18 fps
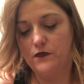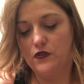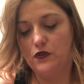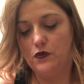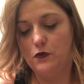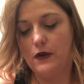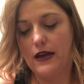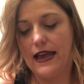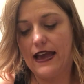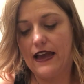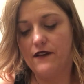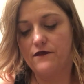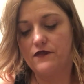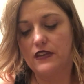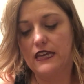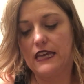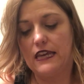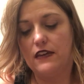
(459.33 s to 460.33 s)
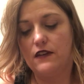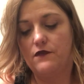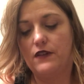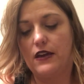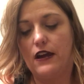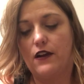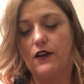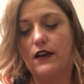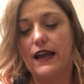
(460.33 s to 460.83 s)
you have the King of
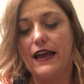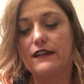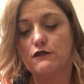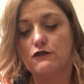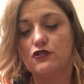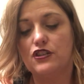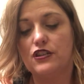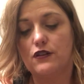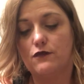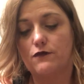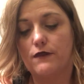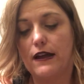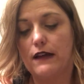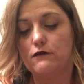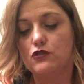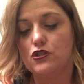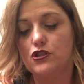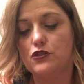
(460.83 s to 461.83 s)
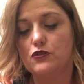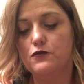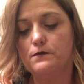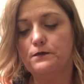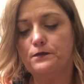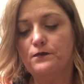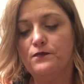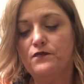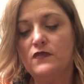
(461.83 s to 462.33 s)
Air energy around
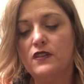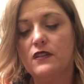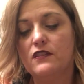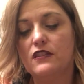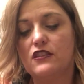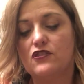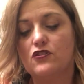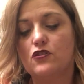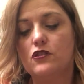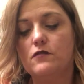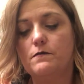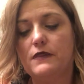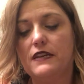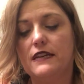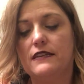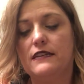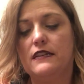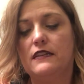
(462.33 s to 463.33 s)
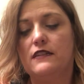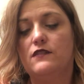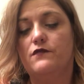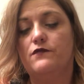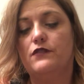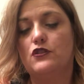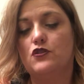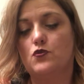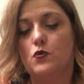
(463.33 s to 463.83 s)
you. This could be an
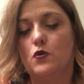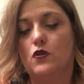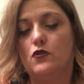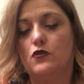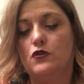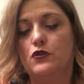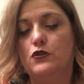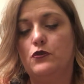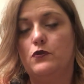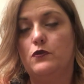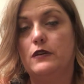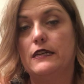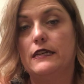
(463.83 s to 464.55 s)
individual who